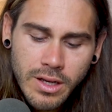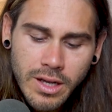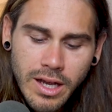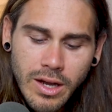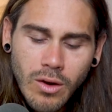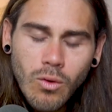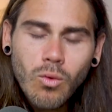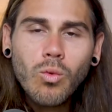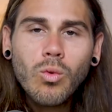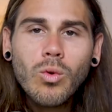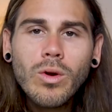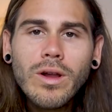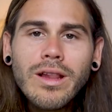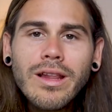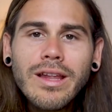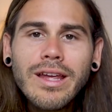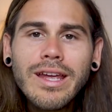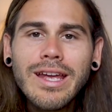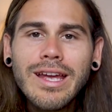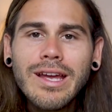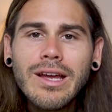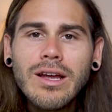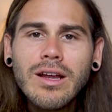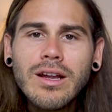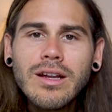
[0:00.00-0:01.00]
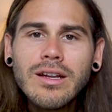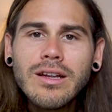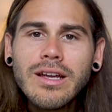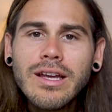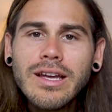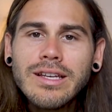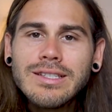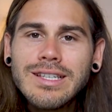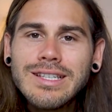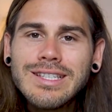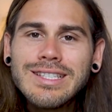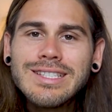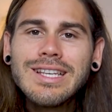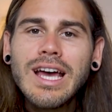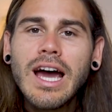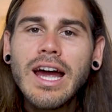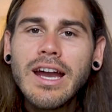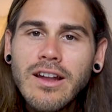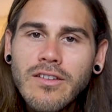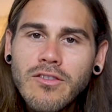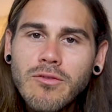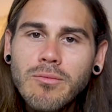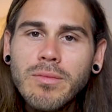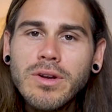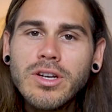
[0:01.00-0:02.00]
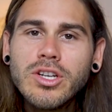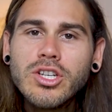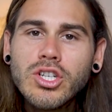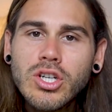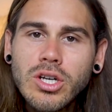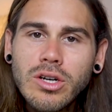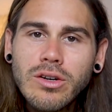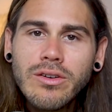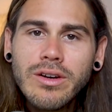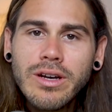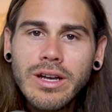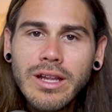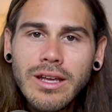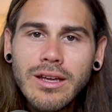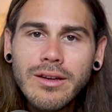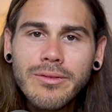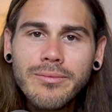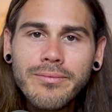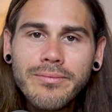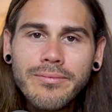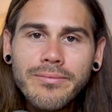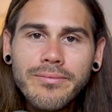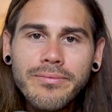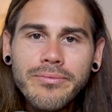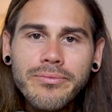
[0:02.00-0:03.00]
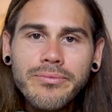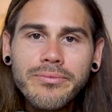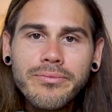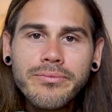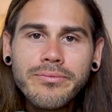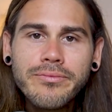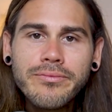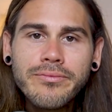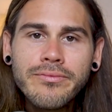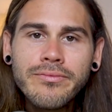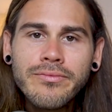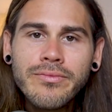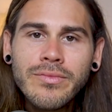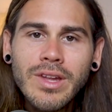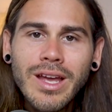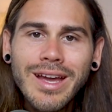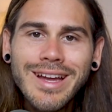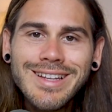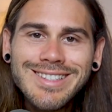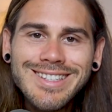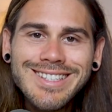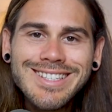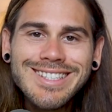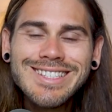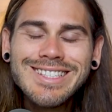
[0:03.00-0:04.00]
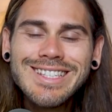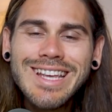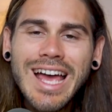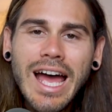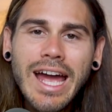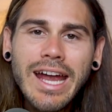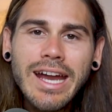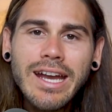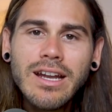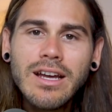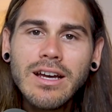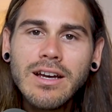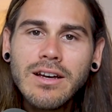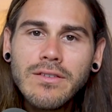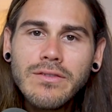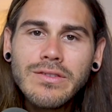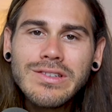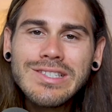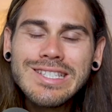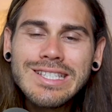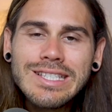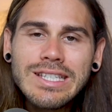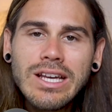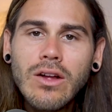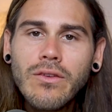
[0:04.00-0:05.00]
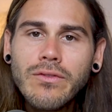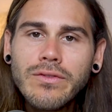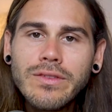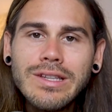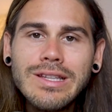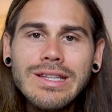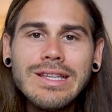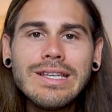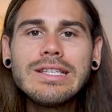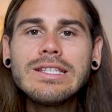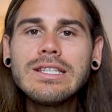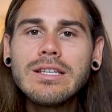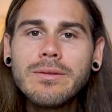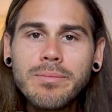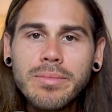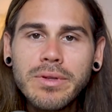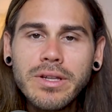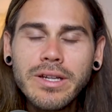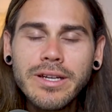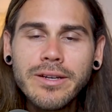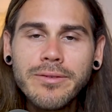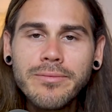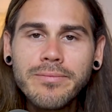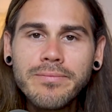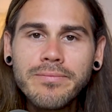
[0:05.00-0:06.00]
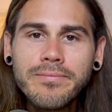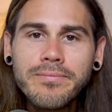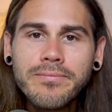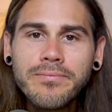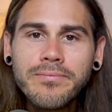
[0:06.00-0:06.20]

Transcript: it really is a sign of maturity, it's a sign of self discipline,